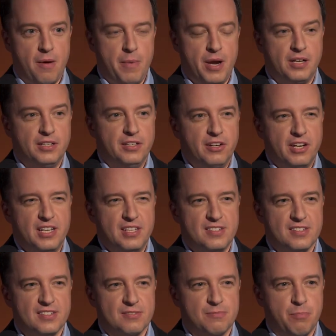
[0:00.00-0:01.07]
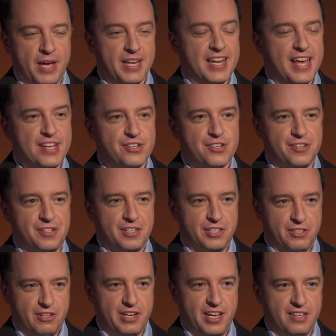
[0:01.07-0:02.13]
American Greetings is by nature a
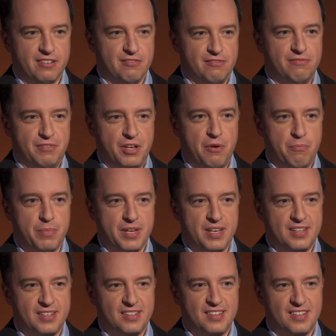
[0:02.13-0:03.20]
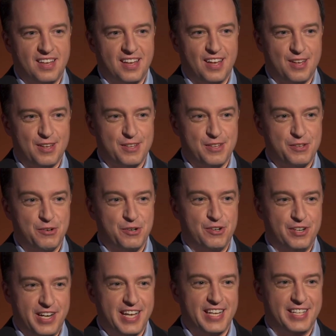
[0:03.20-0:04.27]
creative company. Yes. Uh, you're
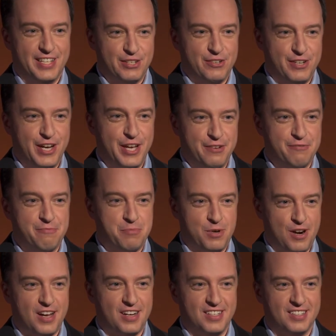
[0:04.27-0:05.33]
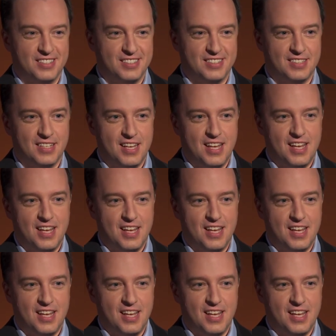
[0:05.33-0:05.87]
creating a creative product.